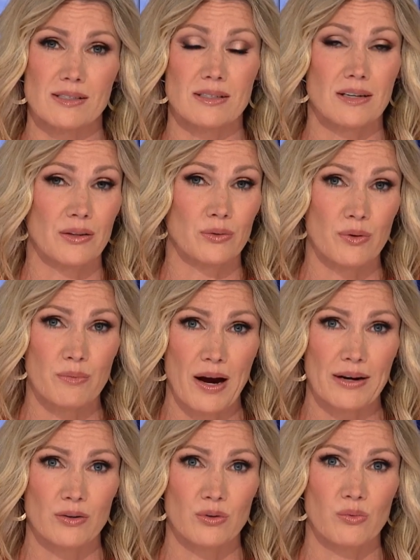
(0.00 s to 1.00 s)
It's another
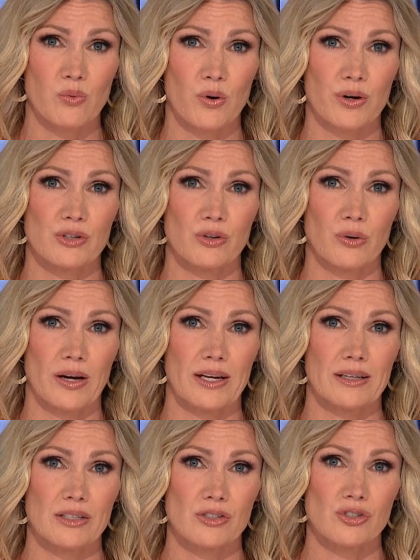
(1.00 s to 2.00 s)
reminder the war in
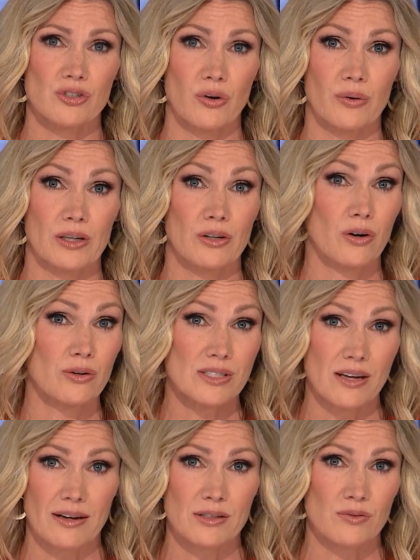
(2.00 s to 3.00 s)
Ukraine is showing no
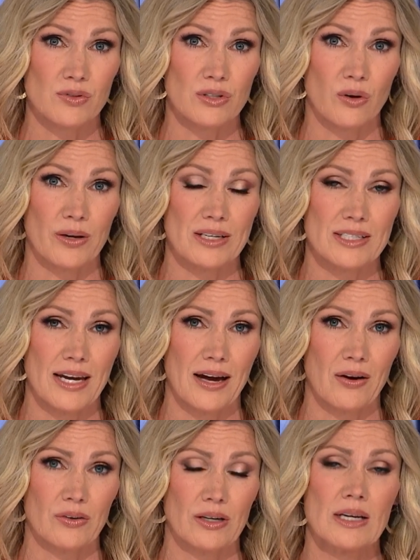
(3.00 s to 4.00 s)
signs of slowing
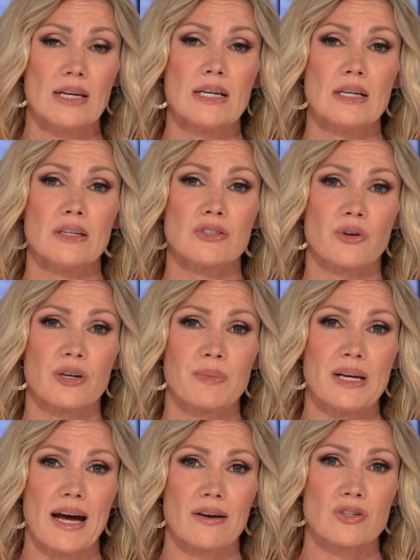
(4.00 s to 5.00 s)
down. Joining
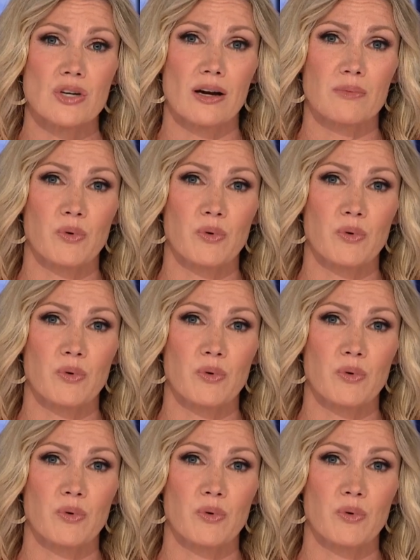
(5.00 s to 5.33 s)
me now to talk